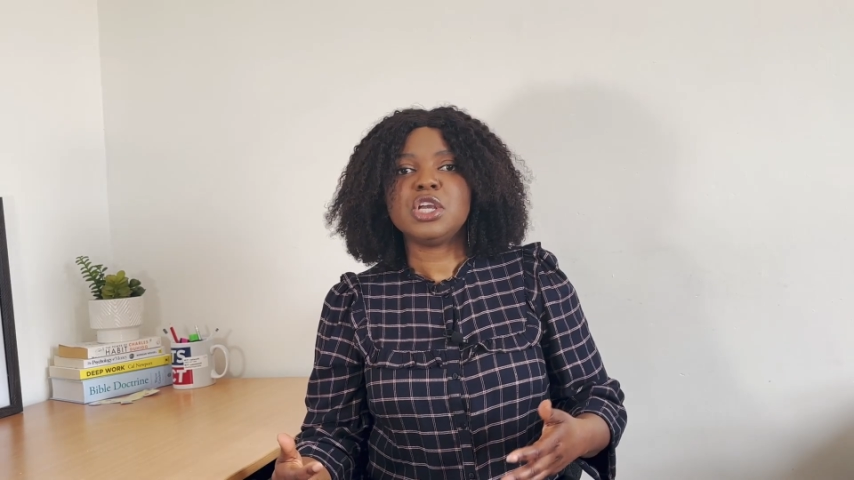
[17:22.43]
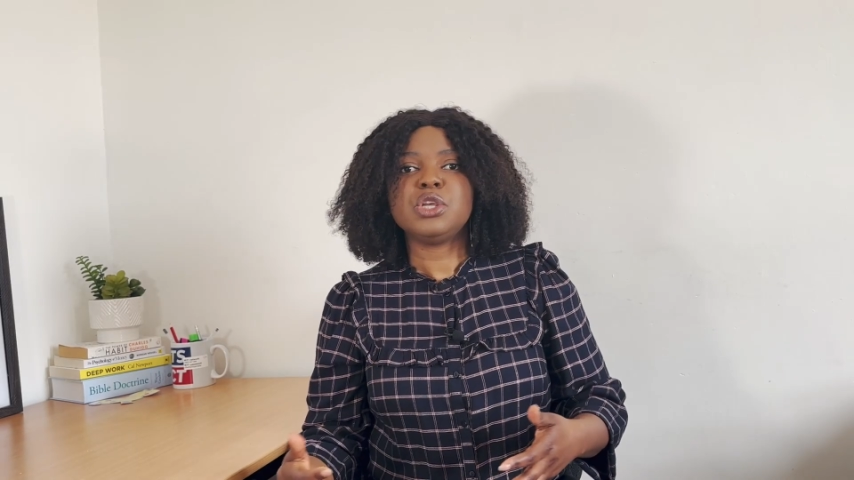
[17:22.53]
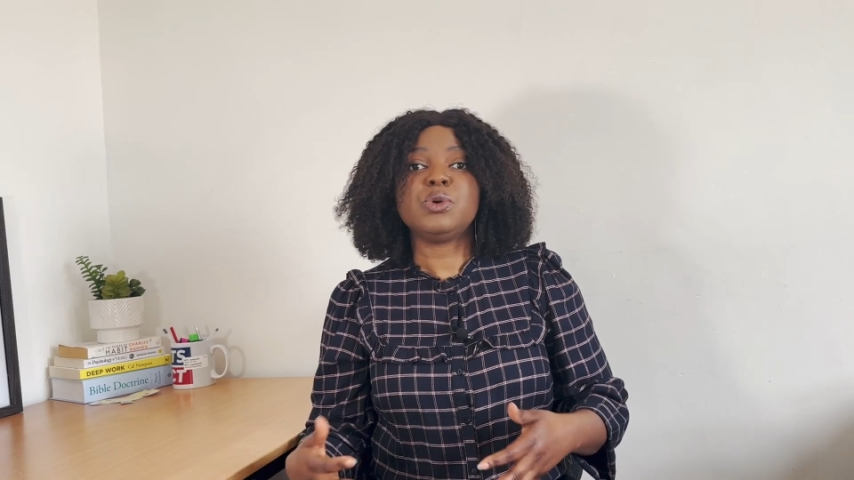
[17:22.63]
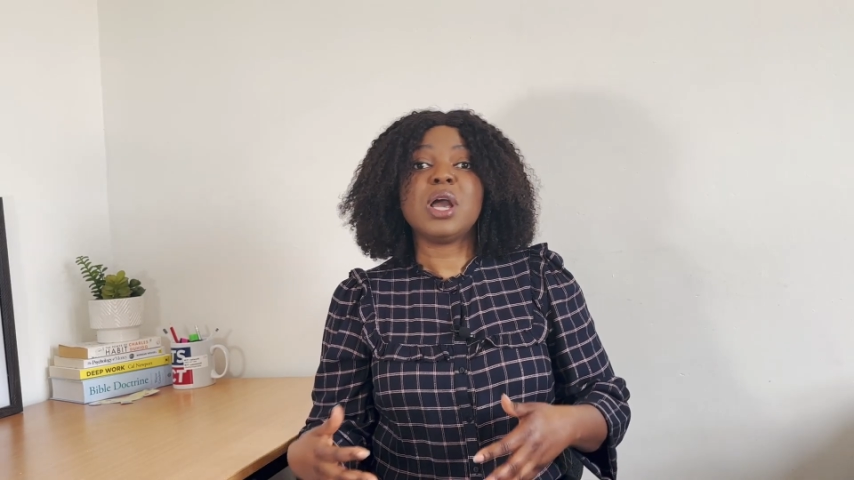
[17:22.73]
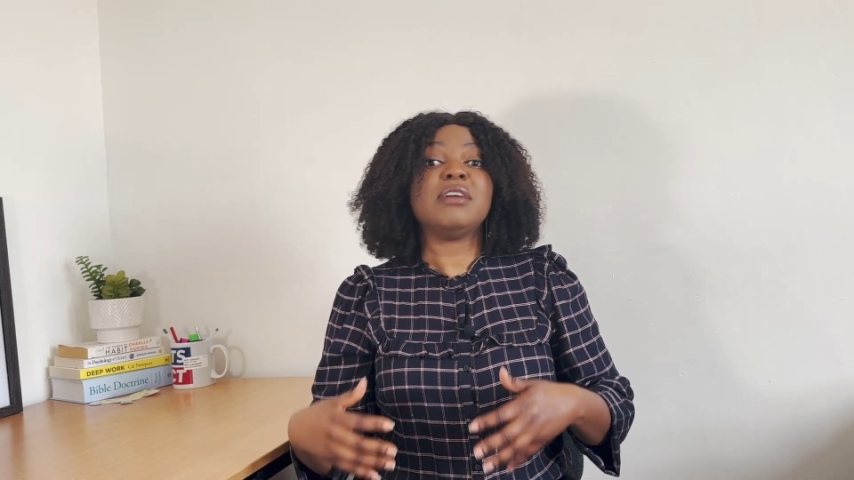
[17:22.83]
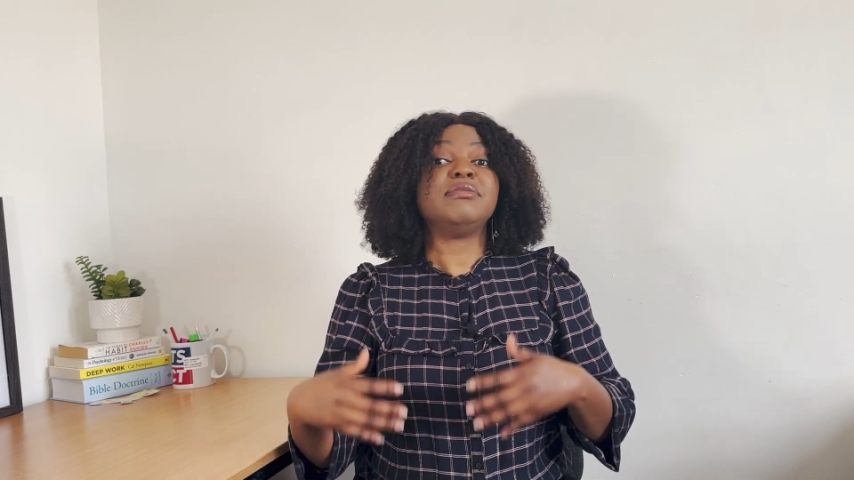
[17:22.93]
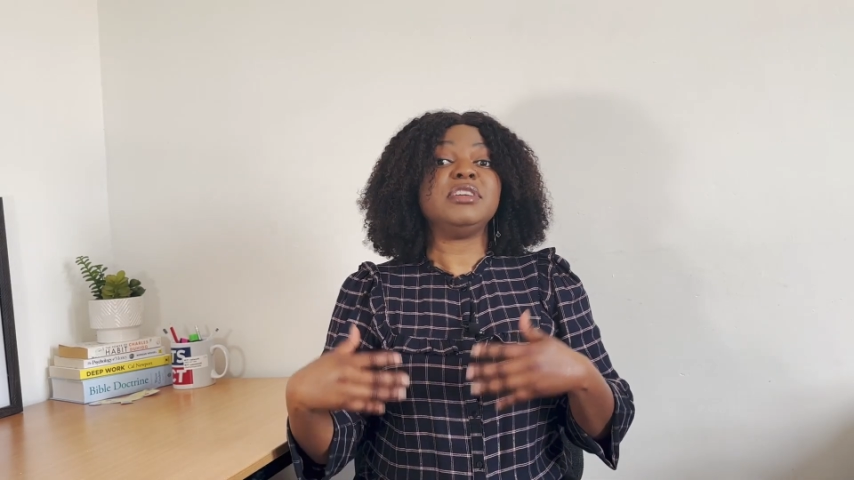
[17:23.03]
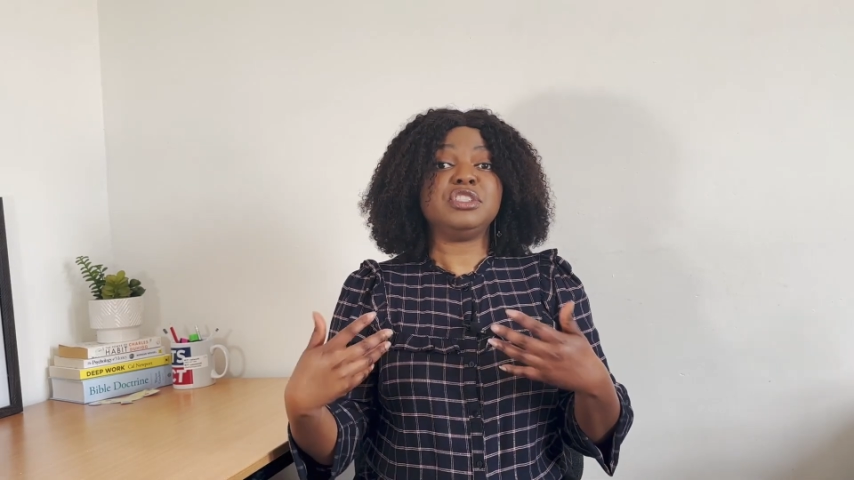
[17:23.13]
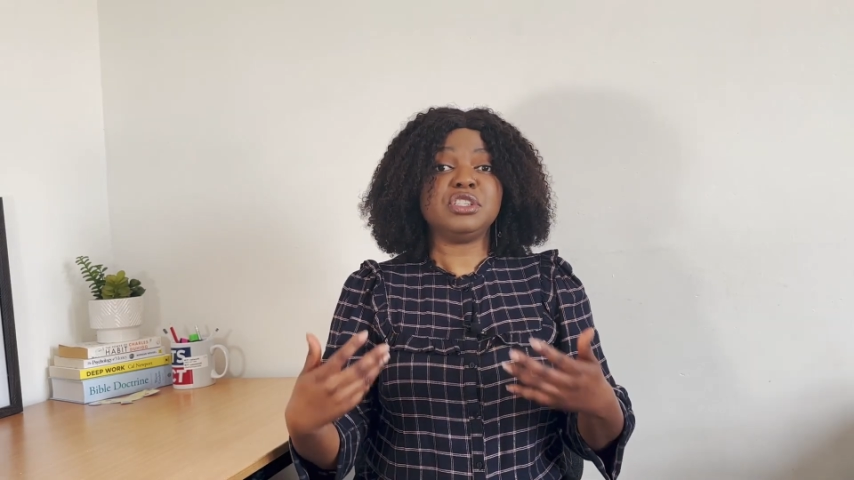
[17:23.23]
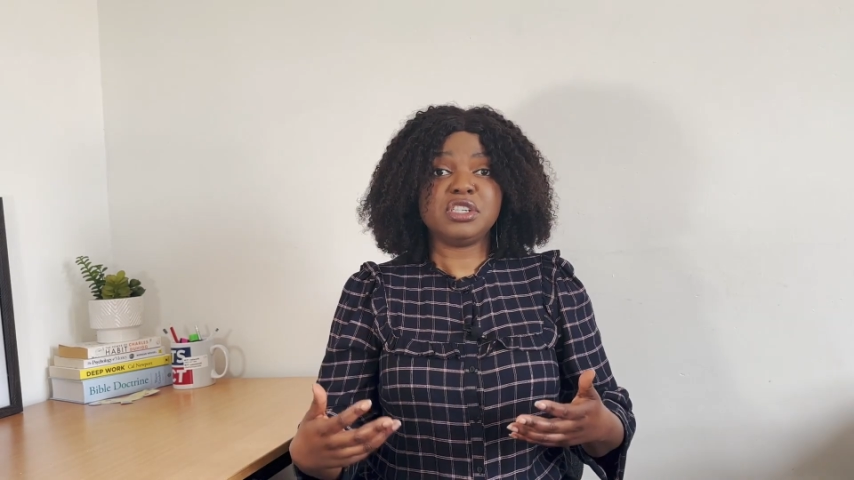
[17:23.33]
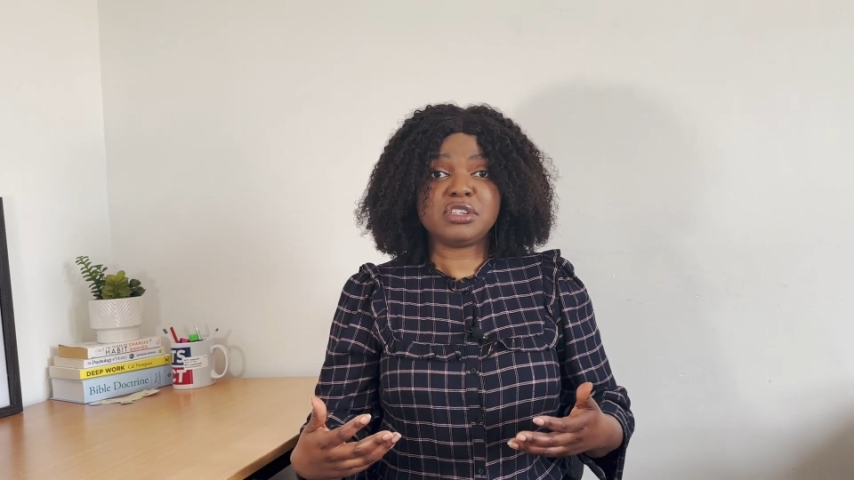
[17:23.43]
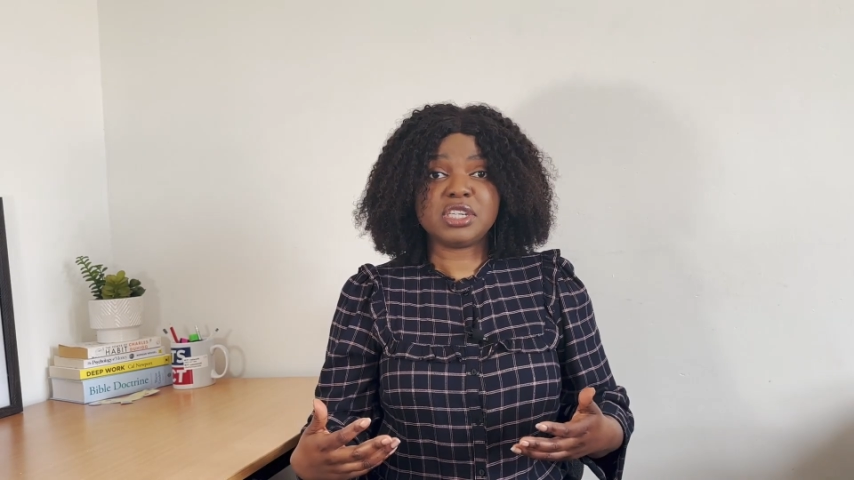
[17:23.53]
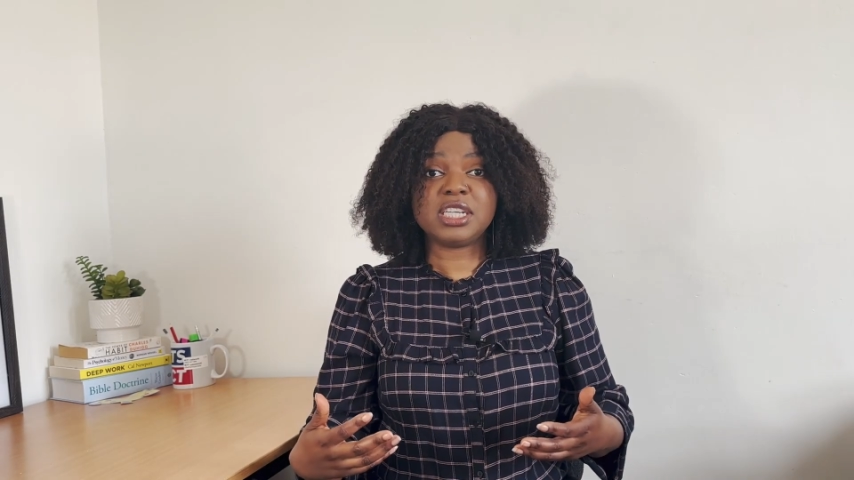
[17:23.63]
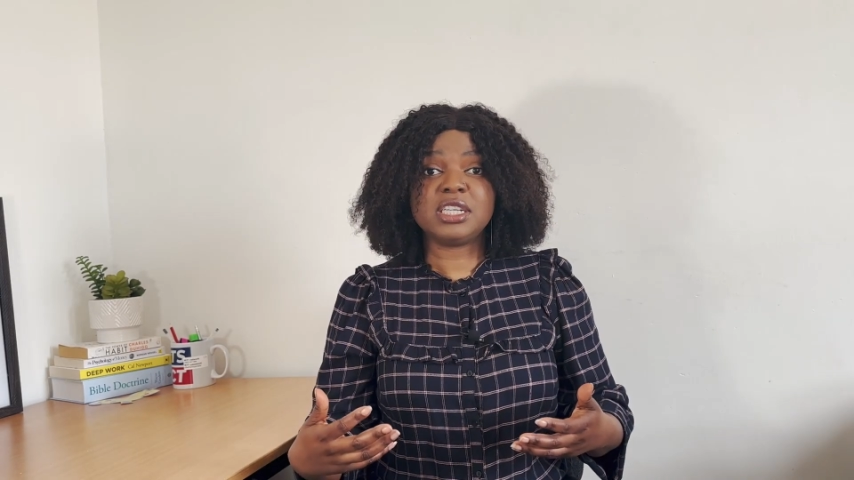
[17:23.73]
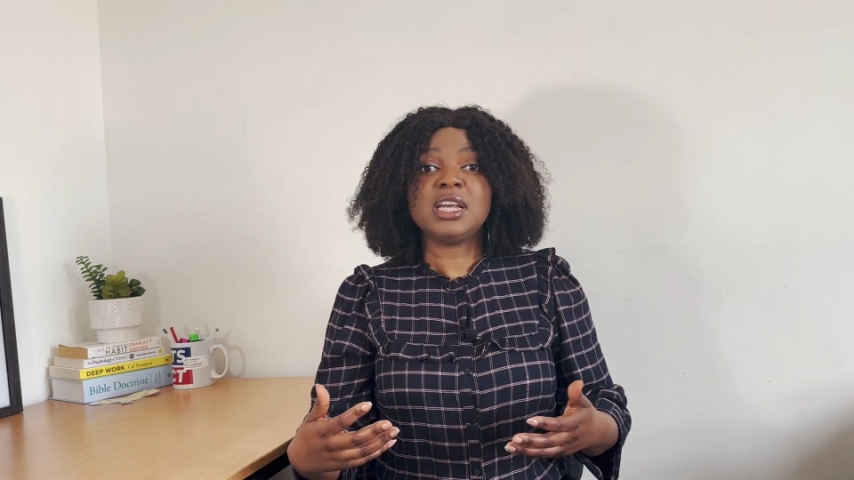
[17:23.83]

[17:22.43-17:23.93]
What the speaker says: you have engineering,